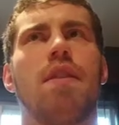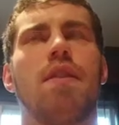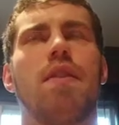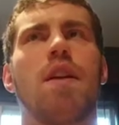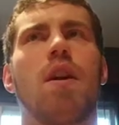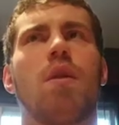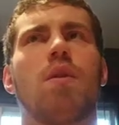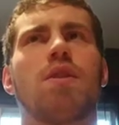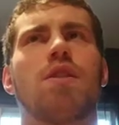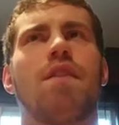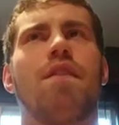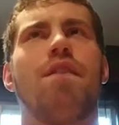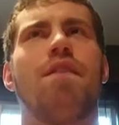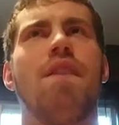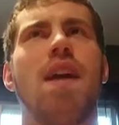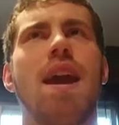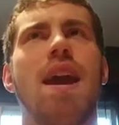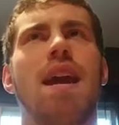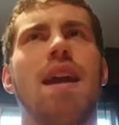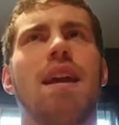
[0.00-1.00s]
there was a
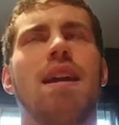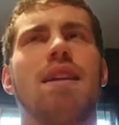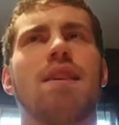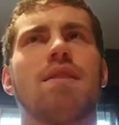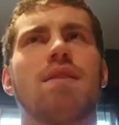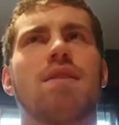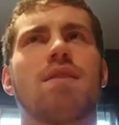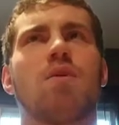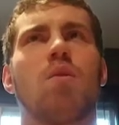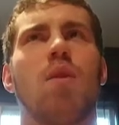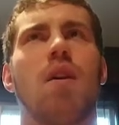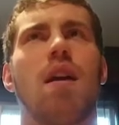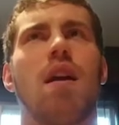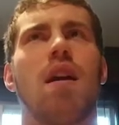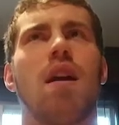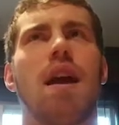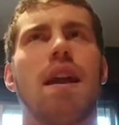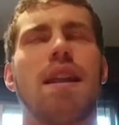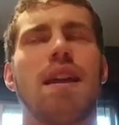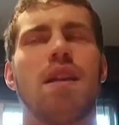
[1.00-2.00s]
phase
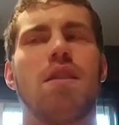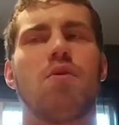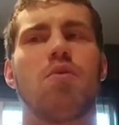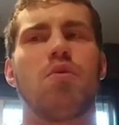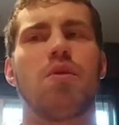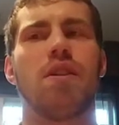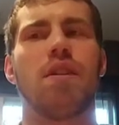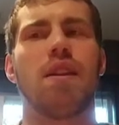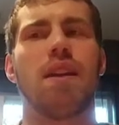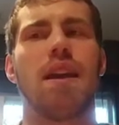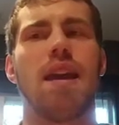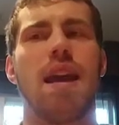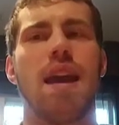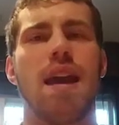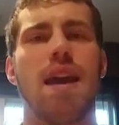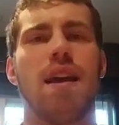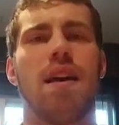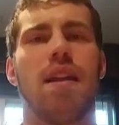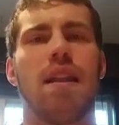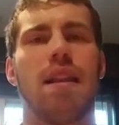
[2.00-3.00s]
where I didn't really
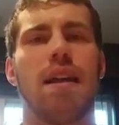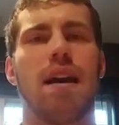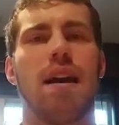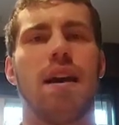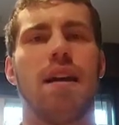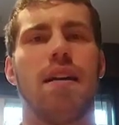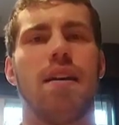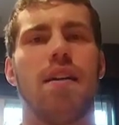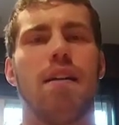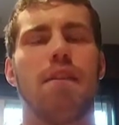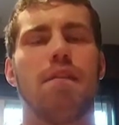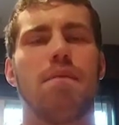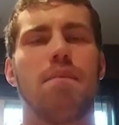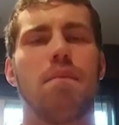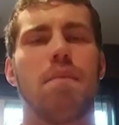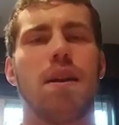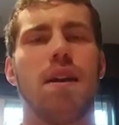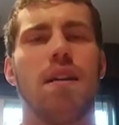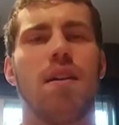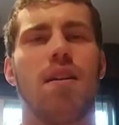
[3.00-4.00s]
hit a lot of
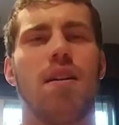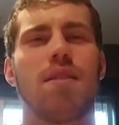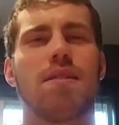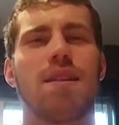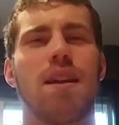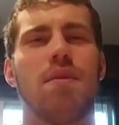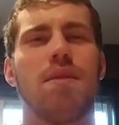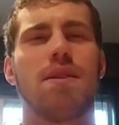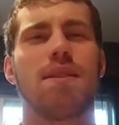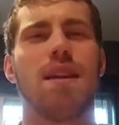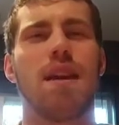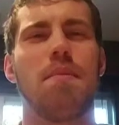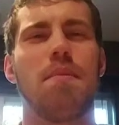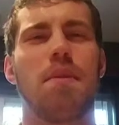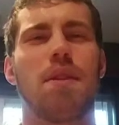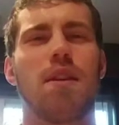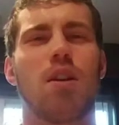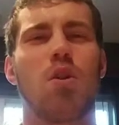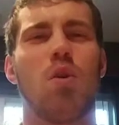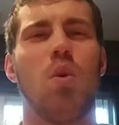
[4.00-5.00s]
PRs, I would say,
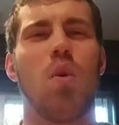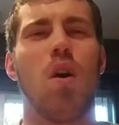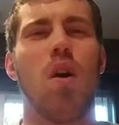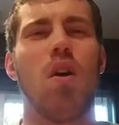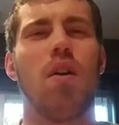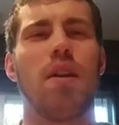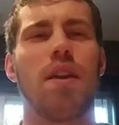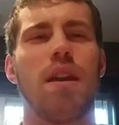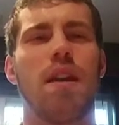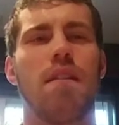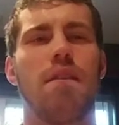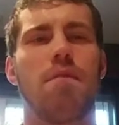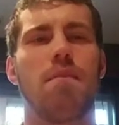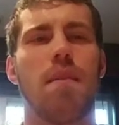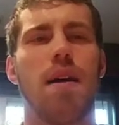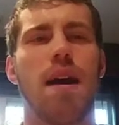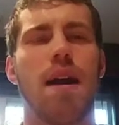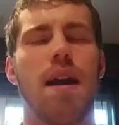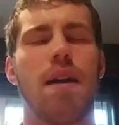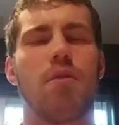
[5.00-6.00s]
but the quality of
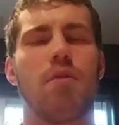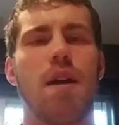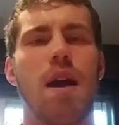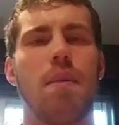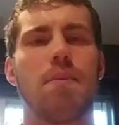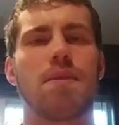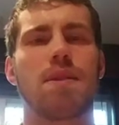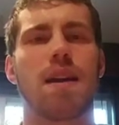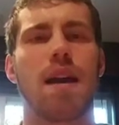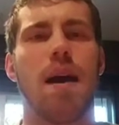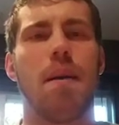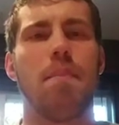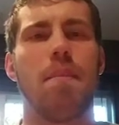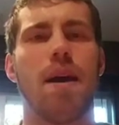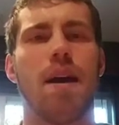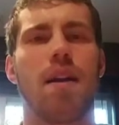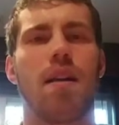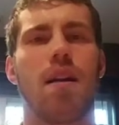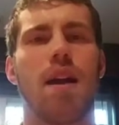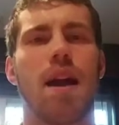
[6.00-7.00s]
my reps got
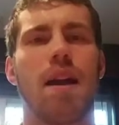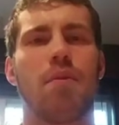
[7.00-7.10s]
better.